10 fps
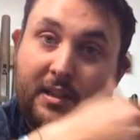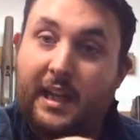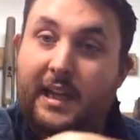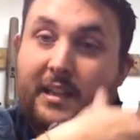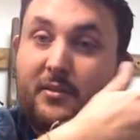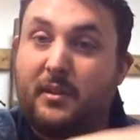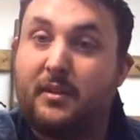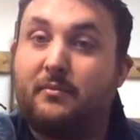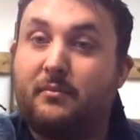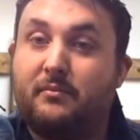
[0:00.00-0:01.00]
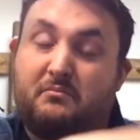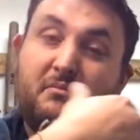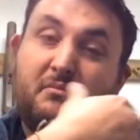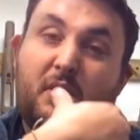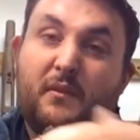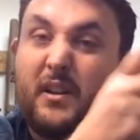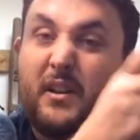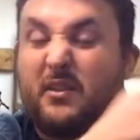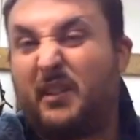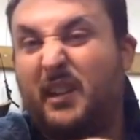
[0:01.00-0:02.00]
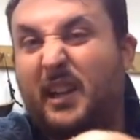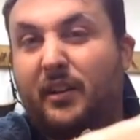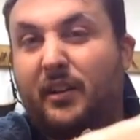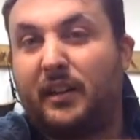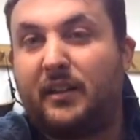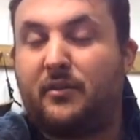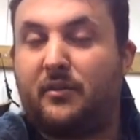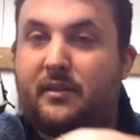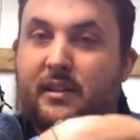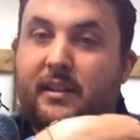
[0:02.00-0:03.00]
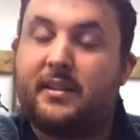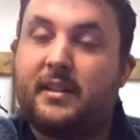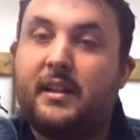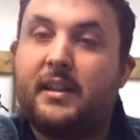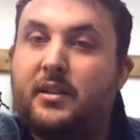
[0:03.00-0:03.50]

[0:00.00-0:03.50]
just aids with faster reloading, that sort of things.